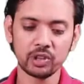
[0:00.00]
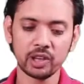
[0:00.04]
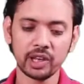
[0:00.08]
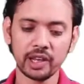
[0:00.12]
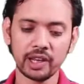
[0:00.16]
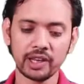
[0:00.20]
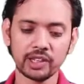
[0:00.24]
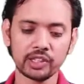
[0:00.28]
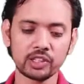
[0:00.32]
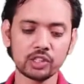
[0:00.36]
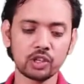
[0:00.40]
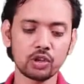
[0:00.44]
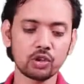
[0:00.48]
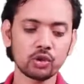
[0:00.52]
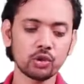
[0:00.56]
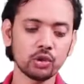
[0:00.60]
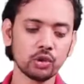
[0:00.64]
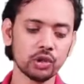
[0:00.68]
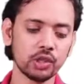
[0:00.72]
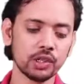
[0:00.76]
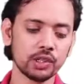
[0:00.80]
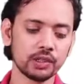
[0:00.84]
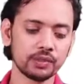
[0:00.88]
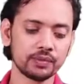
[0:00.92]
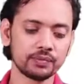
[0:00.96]
here is your
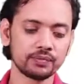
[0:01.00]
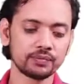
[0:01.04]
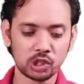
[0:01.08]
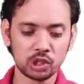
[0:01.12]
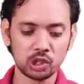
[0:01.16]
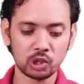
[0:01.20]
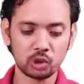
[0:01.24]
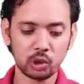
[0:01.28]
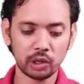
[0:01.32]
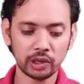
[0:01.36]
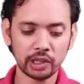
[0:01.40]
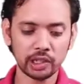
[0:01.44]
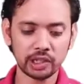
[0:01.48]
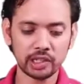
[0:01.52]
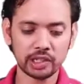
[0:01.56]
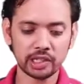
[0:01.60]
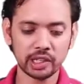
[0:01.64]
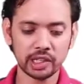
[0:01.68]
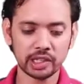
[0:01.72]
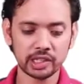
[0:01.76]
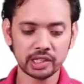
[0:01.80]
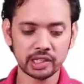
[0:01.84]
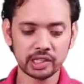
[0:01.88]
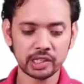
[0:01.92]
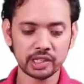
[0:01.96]
rule. So what it
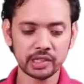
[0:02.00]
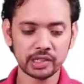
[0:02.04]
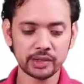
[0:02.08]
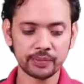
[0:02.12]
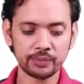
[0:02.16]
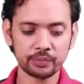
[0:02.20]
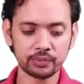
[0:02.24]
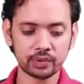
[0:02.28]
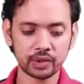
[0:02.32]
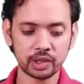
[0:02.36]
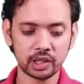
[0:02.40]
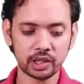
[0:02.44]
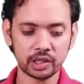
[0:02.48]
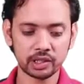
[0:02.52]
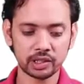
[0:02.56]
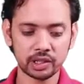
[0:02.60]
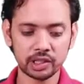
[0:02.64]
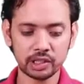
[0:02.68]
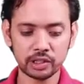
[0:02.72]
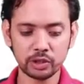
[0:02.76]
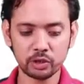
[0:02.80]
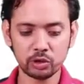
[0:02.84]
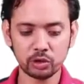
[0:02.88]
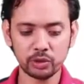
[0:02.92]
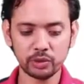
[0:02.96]
says is,
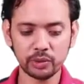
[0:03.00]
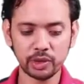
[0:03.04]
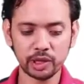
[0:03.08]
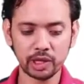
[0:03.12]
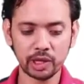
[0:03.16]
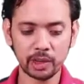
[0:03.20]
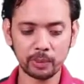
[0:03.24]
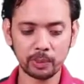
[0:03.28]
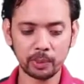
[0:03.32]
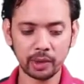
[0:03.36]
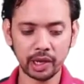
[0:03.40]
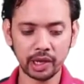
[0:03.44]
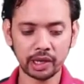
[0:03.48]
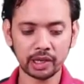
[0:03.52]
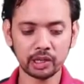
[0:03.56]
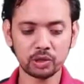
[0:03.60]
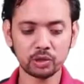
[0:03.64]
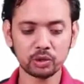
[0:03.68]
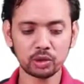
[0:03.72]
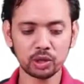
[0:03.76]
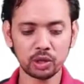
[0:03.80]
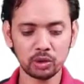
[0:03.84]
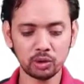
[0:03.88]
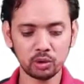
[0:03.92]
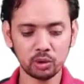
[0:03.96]
this rule will apply to
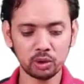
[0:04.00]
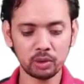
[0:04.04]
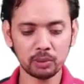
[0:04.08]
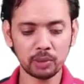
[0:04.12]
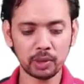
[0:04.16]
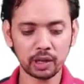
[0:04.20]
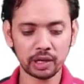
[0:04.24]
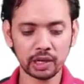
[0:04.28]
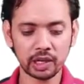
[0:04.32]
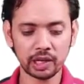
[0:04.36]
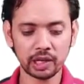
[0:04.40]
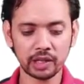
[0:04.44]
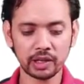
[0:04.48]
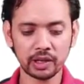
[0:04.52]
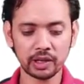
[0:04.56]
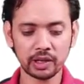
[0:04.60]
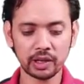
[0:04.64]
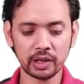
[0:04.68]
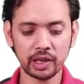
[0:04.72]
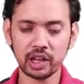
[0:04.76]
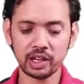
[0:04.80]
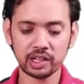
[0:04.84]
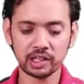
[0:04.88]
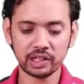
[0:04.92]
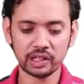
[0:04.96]
the whole bucket.
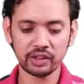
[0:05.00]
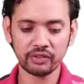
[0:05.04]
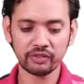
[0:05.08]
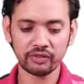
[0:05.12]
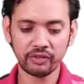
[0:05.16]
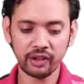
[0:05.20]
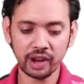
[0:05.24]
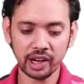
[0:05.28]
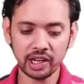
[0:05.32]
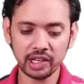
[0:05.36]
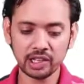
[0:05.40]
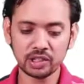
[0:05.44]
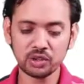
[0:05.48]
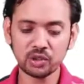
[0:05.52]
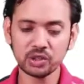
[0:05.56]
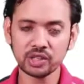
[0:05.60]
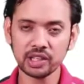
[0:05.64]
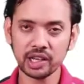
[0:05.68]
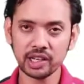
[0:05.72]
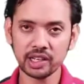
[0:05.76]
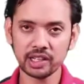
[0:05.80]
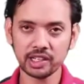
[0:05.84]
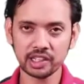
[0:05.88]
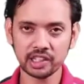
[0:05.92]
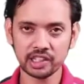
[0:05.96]
The files which
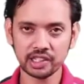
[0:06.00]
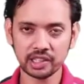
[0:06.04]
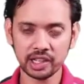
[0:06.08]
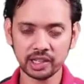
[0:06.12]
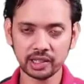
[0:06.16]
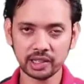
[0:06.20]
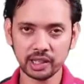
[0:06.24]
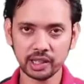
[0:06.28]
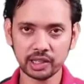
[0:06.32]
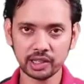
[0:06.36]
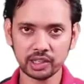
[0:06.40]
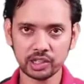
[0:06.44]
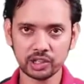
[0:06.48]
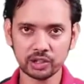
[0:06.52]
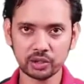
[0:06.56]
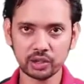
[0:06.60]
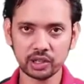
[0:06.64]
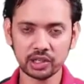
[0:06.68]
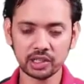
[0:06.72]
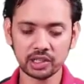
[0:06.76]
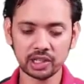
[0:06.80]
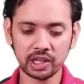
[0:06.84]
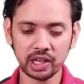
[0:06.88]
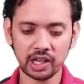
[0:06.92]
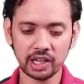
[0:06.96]
are in standard
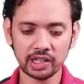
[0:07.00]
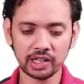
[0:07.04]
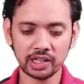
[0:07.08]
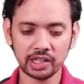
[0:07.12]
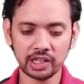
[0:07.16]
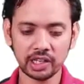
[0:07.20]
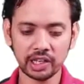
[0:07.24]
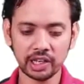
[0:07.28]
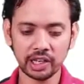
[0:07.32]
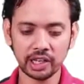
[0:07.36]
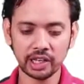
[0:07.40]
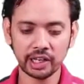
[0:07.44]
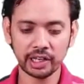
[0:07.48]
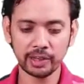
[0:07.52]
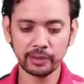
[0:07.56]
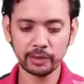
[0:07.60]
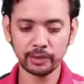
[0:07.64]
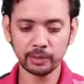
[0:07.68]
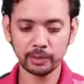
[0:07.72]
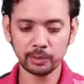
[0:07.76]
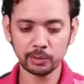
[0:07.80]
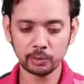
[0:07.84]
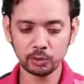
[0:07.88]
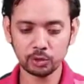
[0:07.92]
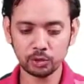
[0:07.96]
storage class, they will
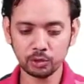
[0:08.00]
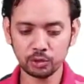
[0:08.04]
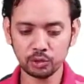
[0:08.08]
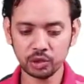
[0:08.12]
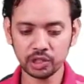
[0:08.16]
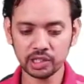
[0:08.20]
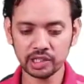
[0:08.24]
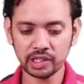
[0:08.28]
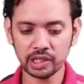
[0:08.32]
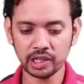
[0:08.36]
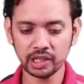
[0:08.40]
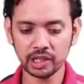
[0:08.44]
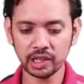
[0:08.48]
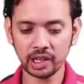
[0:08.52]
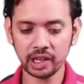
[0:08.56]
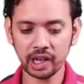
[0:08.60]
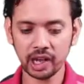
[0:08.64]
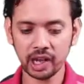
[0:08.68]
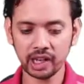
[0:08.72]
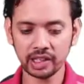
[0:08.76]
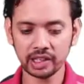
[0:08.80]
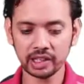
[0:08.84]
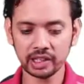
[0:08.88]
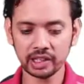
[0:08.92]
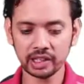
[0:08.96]
be moved to standard
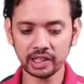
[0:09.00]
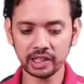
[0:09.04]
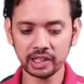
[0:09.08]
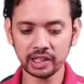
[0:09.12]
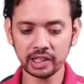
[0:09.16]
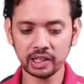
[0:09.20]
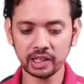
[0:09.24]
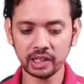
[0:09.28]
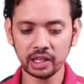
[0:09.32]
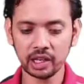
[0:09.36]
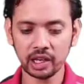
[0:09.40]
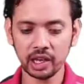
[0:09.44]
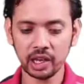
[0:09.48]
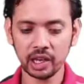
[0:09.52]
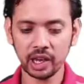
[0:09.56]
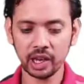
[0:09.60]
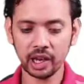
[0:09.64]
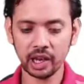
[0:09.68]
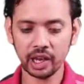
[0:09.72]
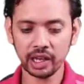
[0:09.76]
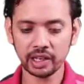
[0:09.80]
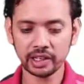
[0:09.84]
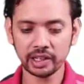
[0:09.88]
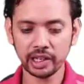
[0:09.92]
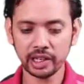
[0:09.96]
IA,
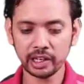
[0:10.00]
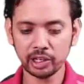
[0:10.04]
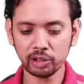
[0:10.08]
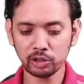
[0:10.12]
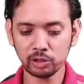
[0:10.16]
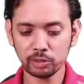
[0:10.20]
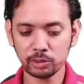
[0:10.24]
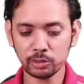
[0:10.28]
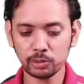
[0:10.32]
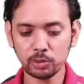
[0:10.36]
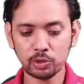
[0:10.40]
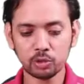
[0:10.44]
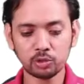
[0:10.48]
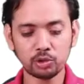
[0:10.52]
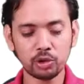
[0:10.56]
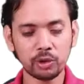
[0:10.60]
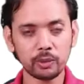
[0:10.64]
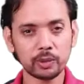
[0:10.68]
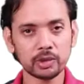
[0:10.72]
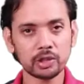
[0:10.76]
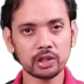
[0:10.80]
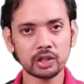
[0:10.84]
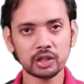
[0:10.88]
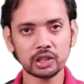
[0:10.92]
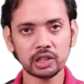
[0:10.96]
and then it will be moved to
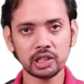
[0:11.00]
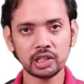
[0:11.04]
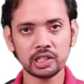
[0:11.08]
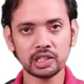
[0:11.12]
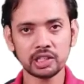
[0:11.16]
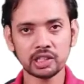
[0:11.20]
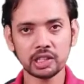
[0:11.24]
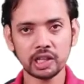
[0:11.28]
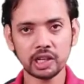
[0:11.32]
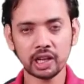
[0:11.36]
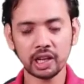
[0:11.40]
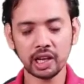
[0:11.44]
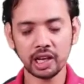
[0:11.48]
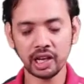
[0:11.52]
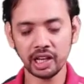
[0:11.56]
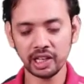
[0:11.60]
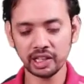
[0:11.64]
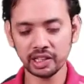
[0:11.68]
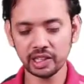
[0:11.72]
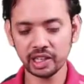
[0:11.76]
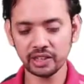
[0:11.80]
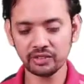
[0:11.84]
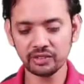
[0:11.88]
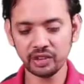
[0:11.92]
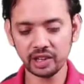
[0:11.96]
Amazon Glacier, and
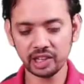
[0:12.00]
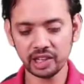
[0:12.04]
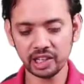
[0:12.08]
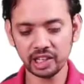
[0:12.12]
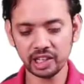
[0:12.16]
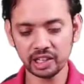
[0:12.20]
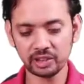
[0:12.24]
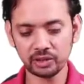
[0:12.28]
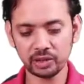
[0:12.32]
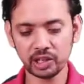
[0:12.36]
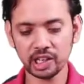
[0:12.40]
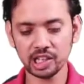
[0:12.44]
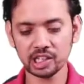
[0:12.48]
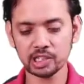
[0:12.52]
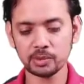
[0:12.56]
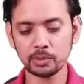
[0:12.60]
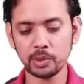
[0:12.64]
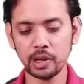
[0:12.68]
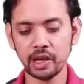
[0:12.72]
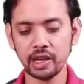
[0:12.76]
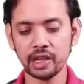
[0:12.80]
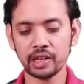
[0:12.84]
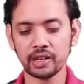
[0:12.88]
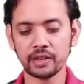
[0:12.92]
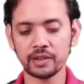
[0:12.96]
then finally it will
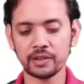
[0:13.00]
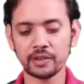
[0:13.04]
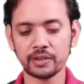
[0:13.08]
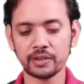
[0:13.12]
expire.